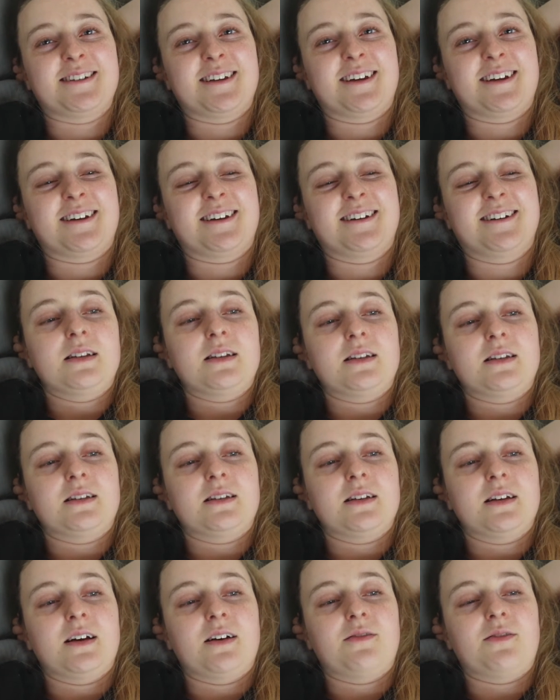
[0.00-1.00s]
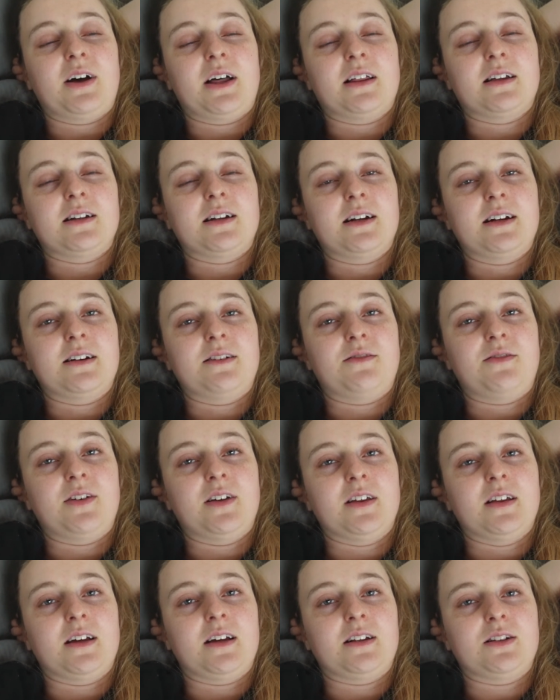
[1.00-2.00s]
Like, it's a validating
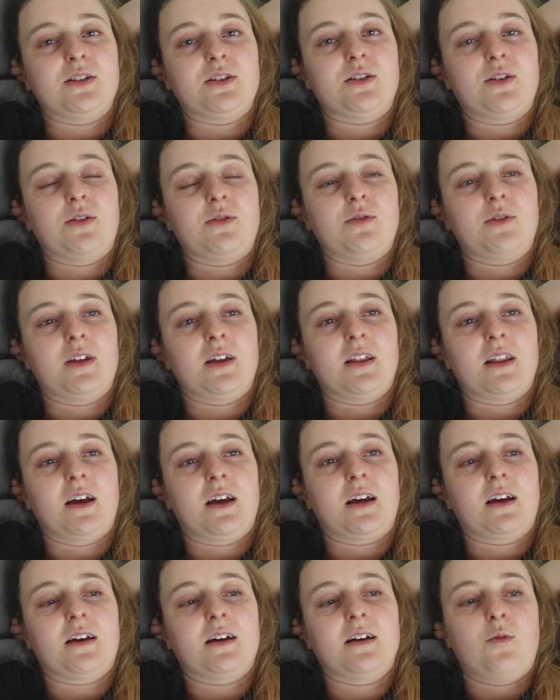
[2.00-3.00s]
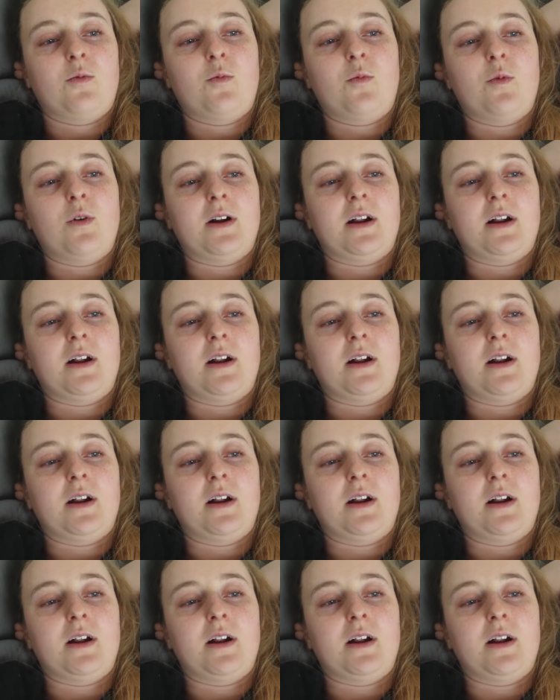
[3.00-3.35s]
feeling to know that like what